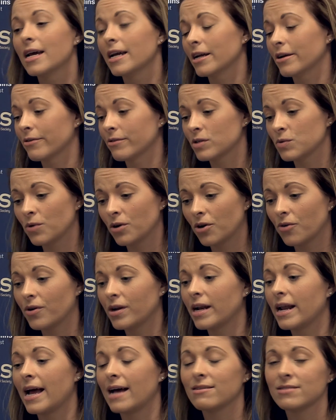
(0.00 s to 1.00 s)
Here's what
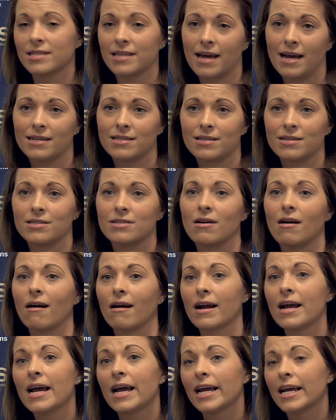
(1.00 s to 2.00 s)
greenhouse gases
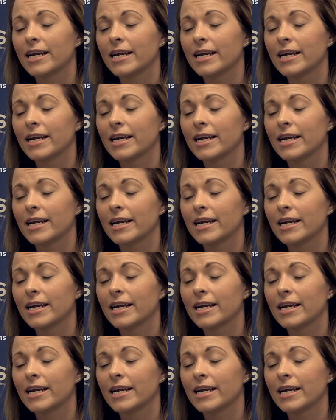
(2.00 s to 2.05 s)
are.